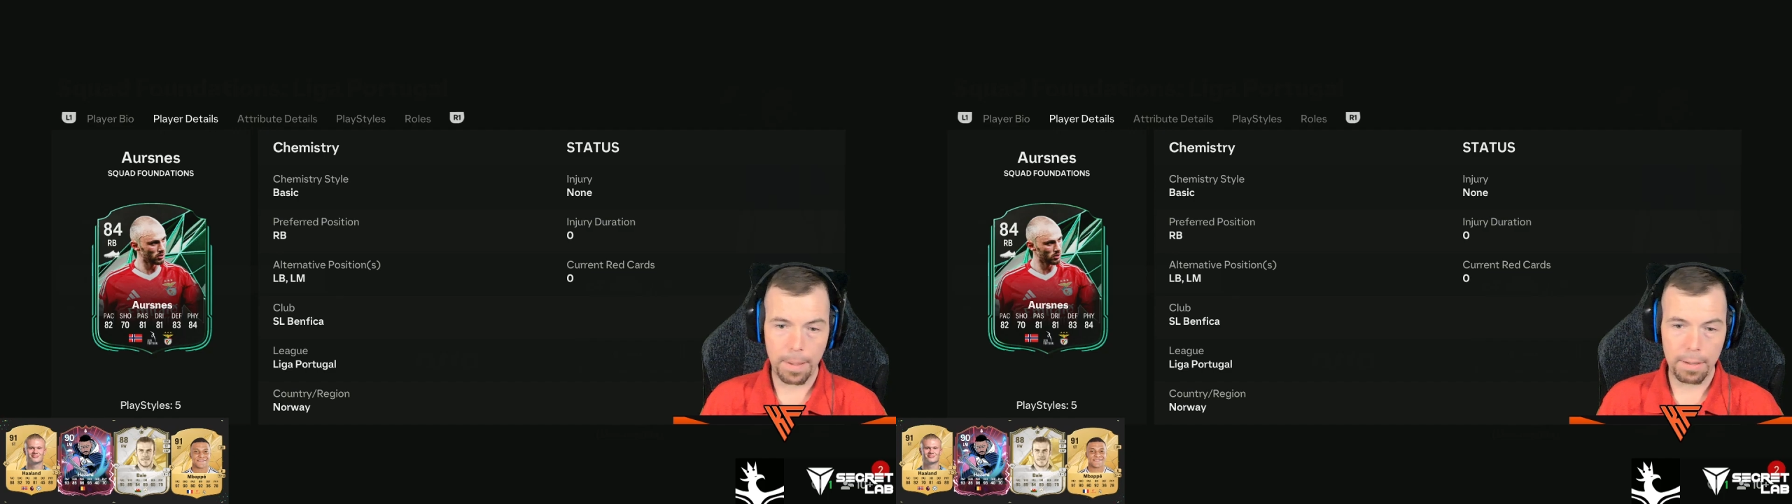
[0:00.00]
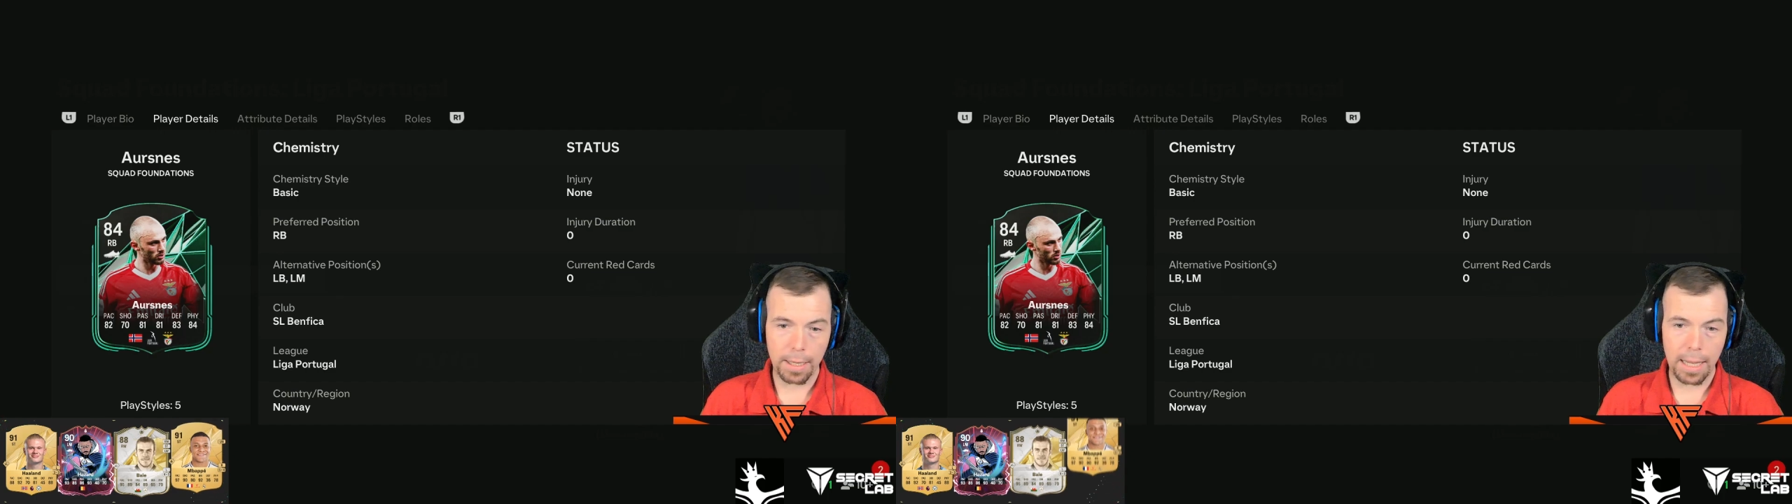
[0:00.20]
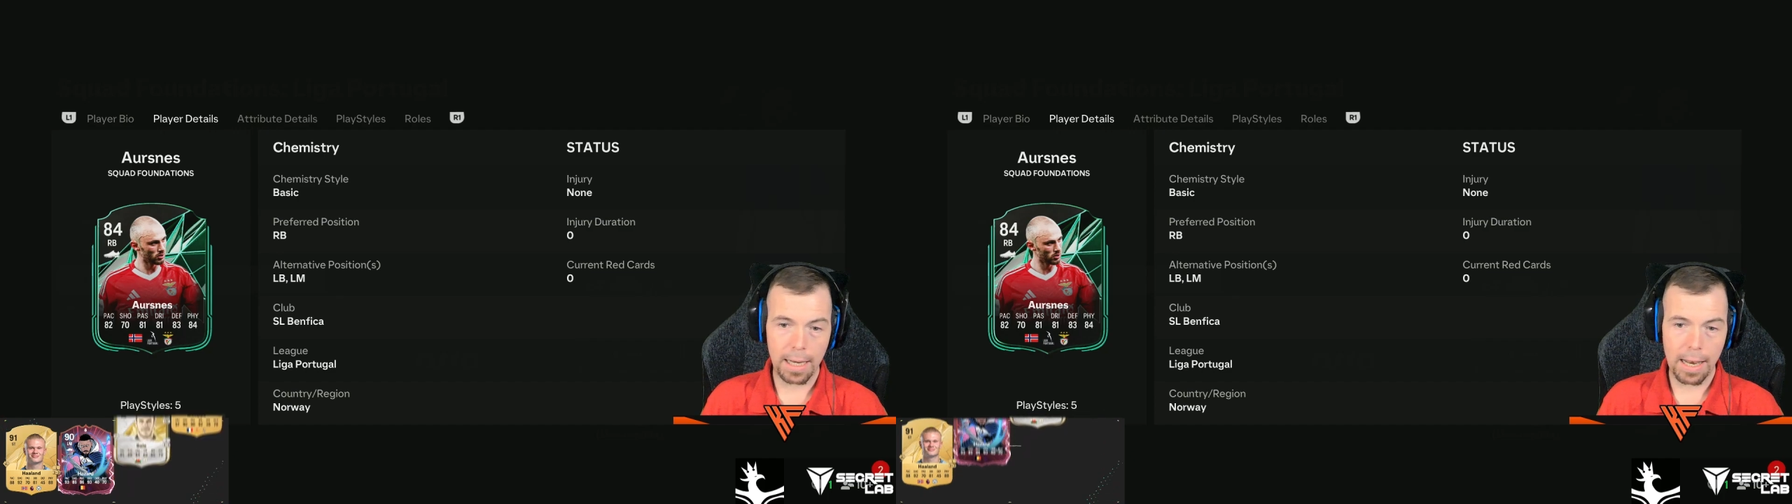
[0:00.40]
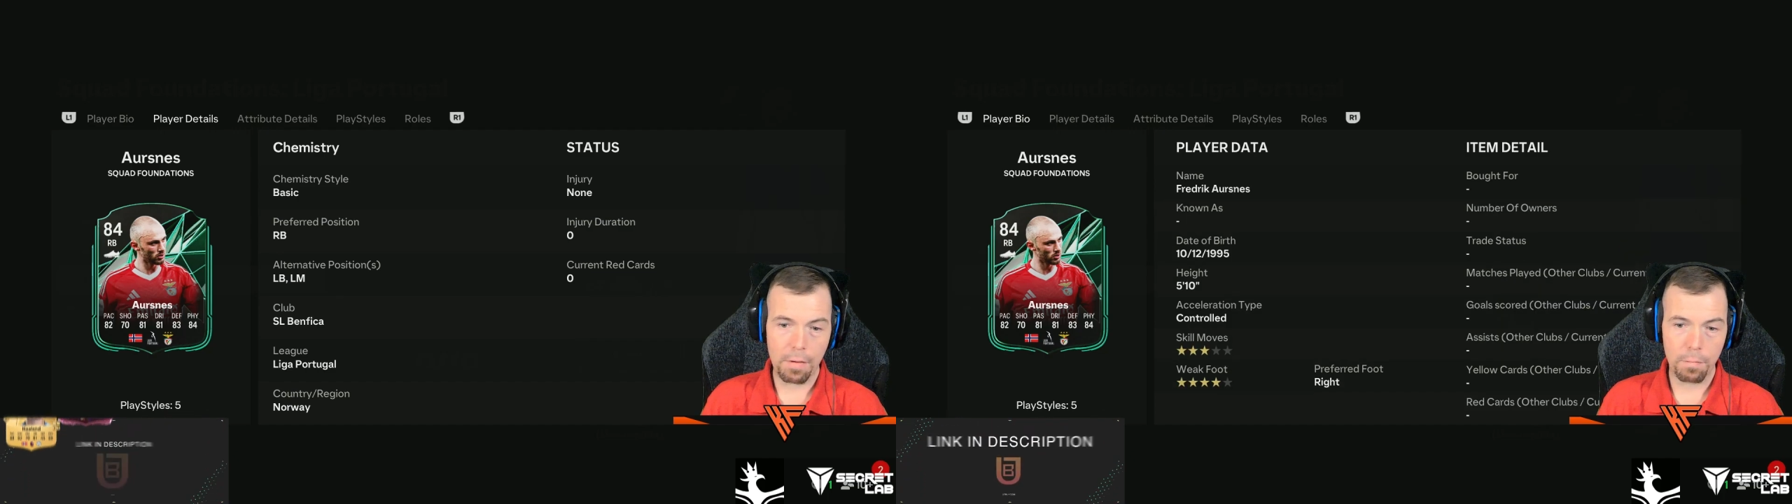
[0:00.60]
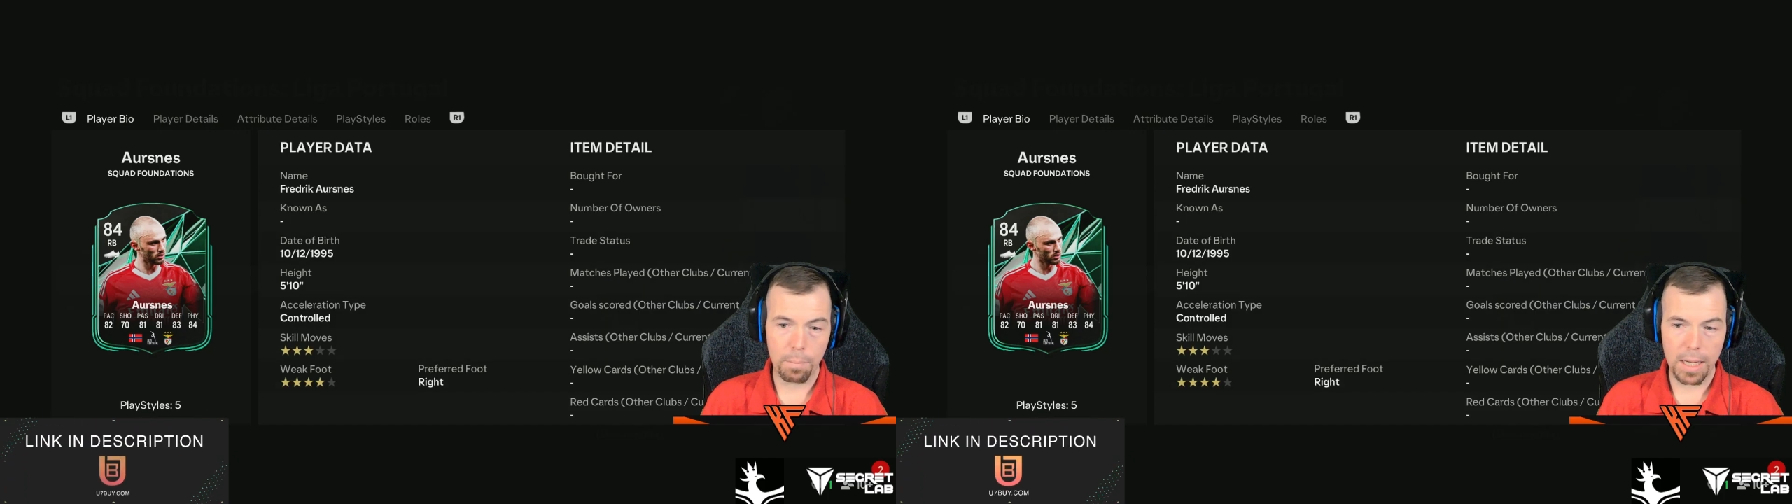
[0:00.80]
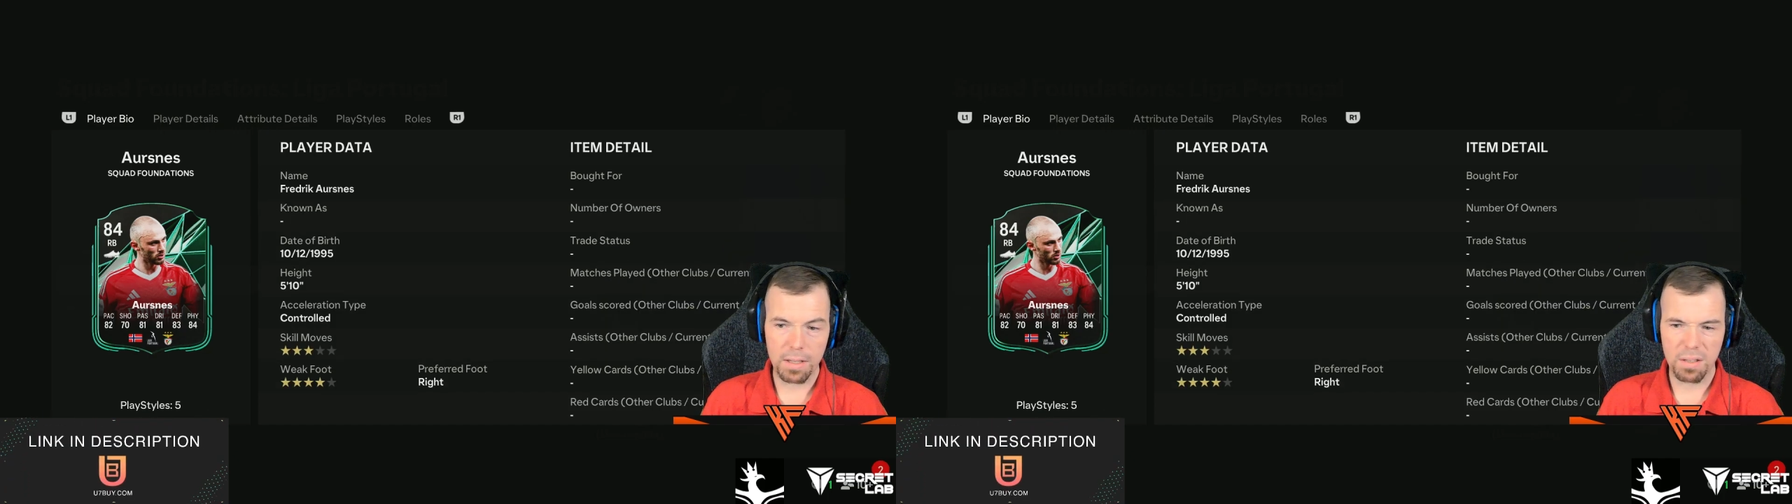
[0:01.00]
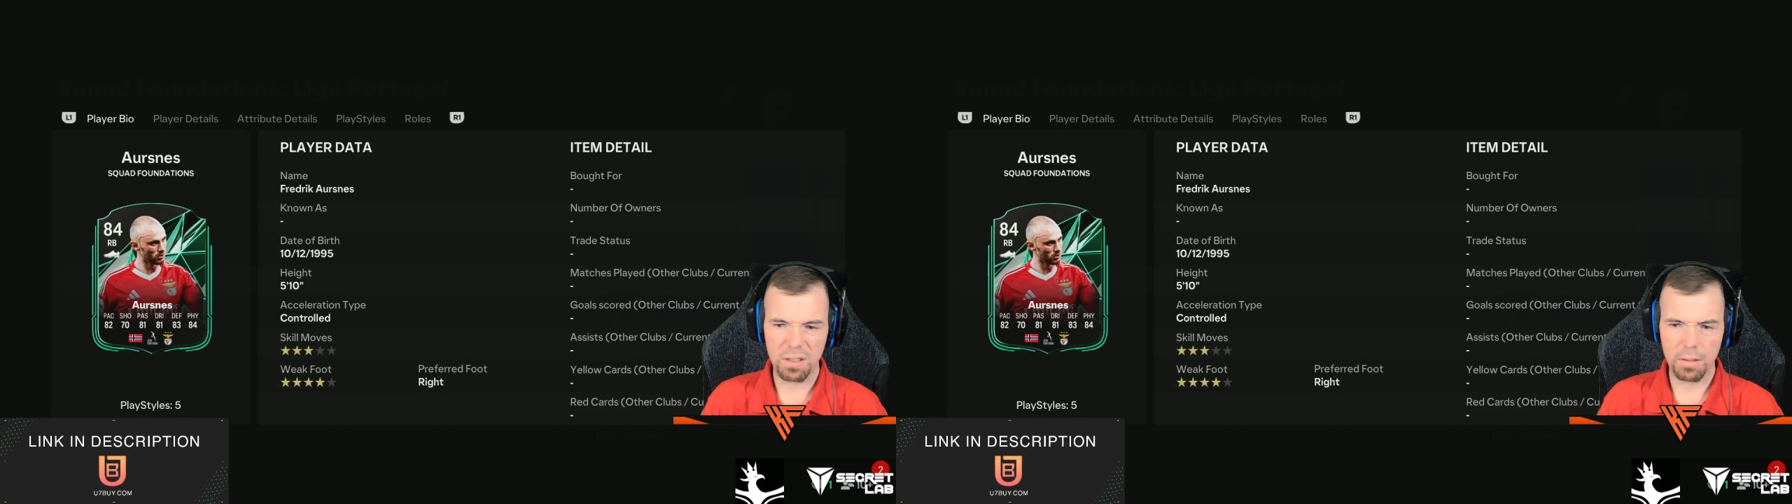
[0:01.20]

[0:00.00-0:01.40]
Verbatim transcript: back, and left mid.